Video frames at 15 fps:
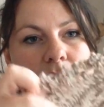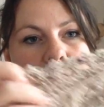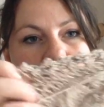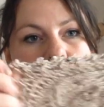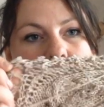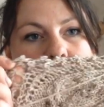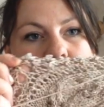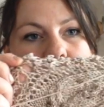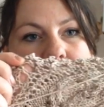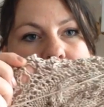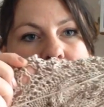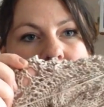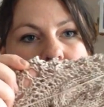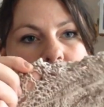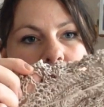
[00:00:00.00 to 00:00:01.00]
a whole
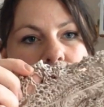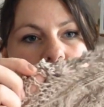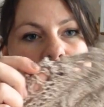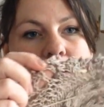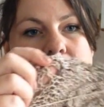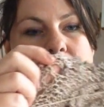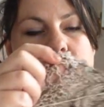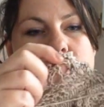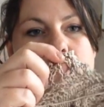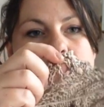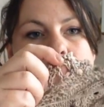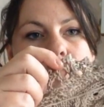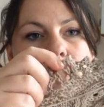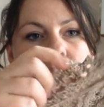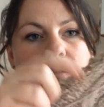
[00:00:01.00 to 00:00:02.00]
repeat.
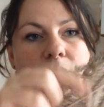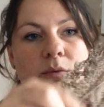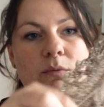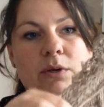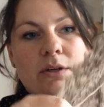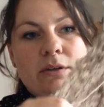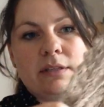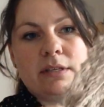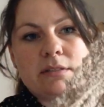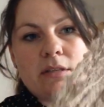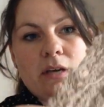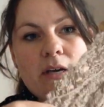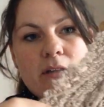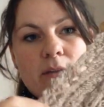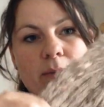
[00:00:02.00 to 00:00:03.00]
You work this
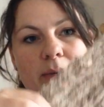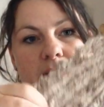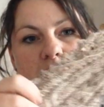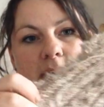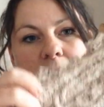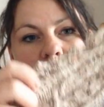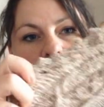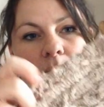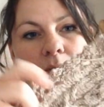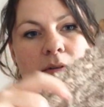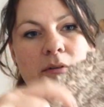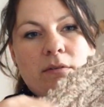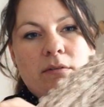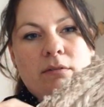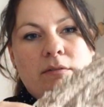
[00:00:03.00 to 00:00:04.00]
all the way
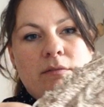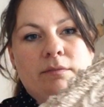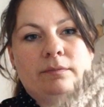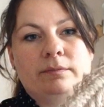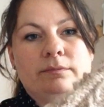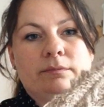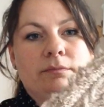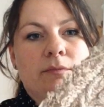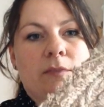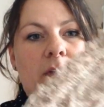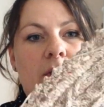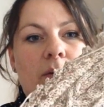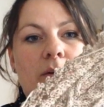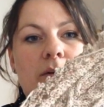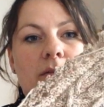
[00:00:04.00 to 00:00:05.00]
down, you
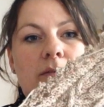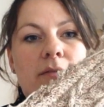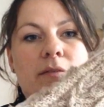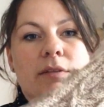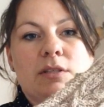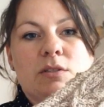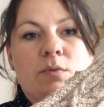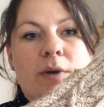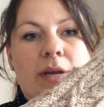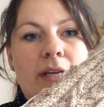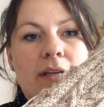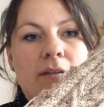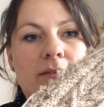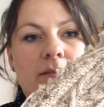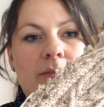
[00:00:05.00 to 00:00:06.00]
know, this
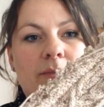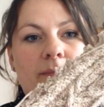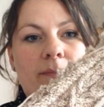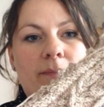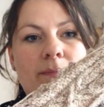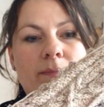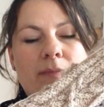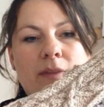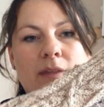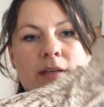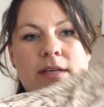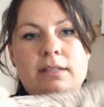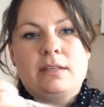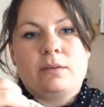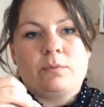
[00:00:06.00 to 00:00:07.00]
way.
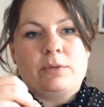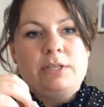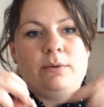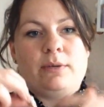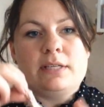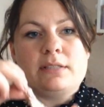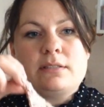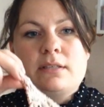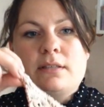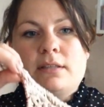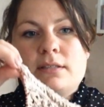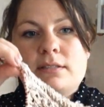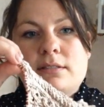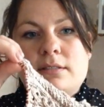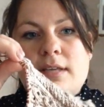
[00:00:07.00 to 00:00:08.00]
And then when you get to
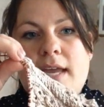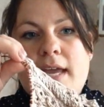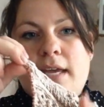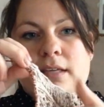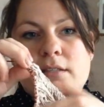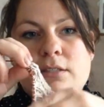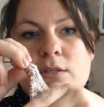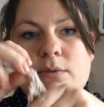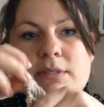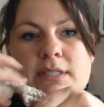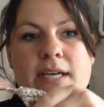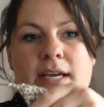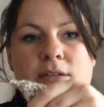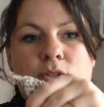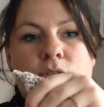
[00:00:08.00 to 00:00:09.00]
this end, you
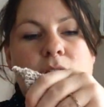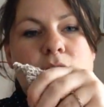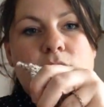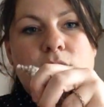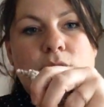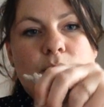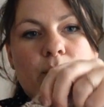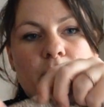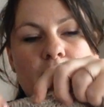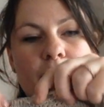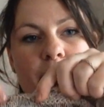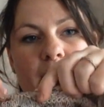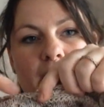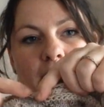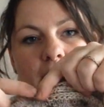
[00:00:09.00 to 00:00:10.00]
attach it to the
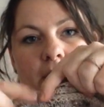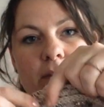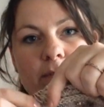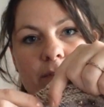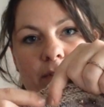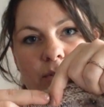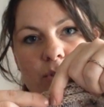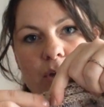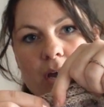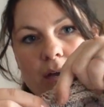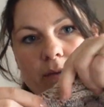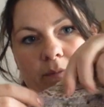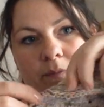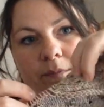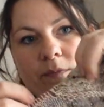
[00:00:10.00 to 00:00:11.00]
body of the shawl.